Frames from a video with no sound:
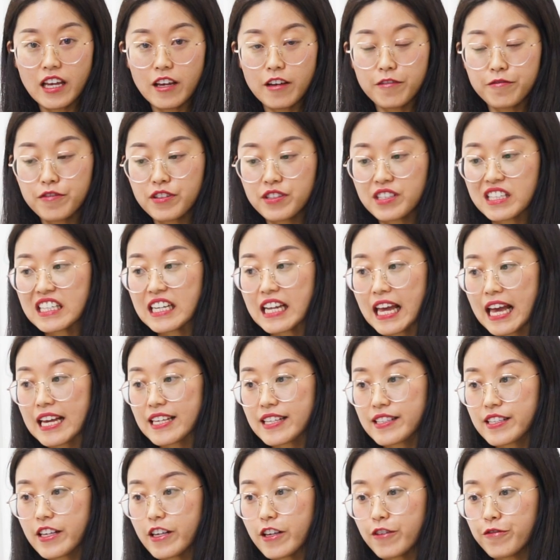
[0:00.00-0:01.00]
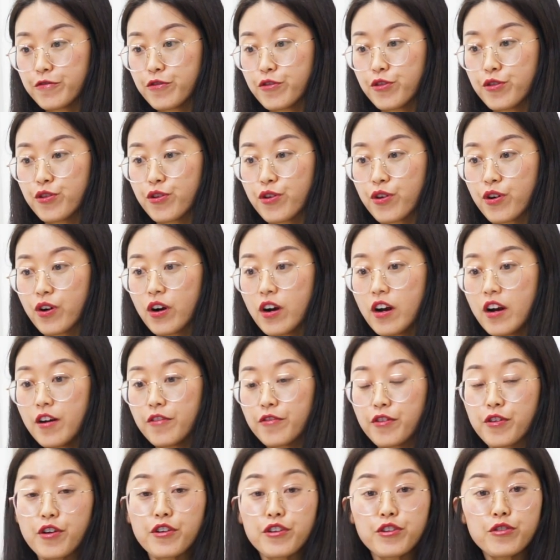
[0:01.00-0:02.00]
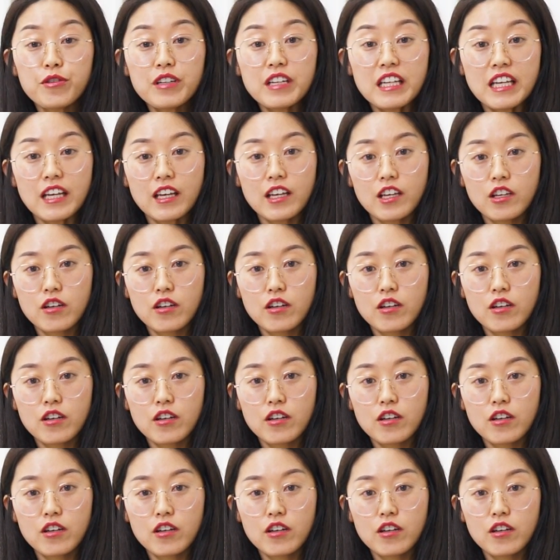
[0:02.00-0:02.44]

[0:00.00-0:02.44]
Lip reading: If it's an essay for your uni,